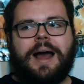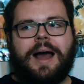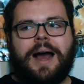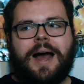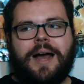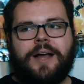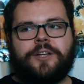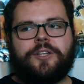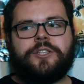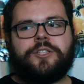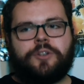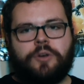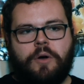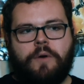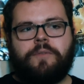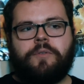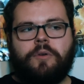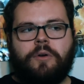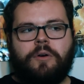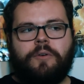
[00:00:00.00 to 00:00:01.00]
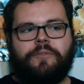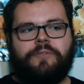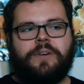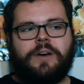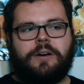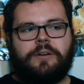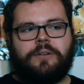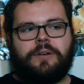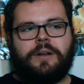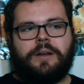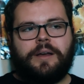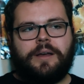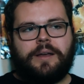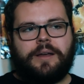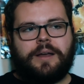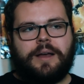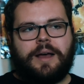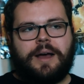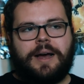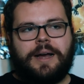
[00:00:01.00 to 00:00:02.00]
I just overall felt
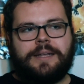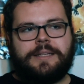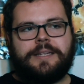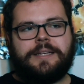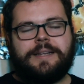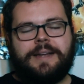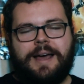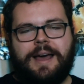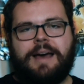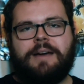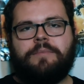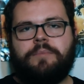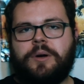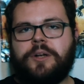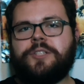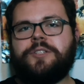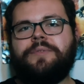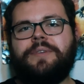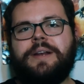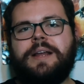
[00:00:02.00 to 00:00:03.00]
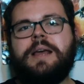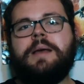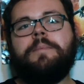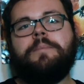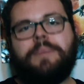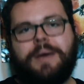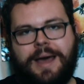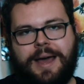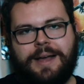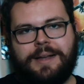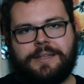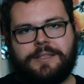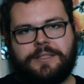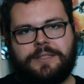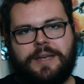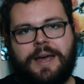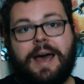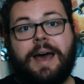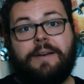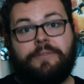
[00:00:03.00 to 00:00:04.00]
like I didn't have much of an
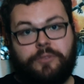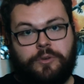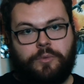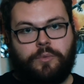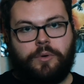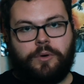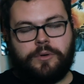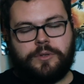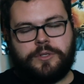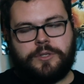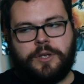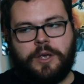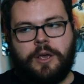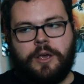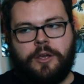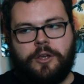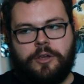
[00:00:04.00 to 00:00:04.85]
impact afterwards.